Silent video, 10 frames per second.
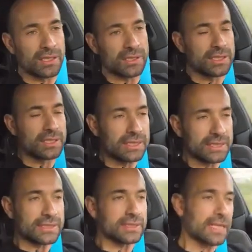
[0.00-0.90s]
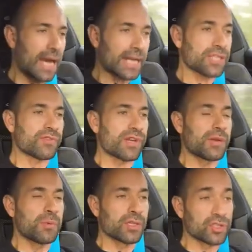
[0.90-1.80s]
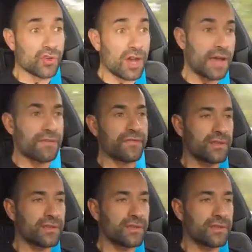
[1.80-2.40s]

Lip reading: and it's rear-wheel drive.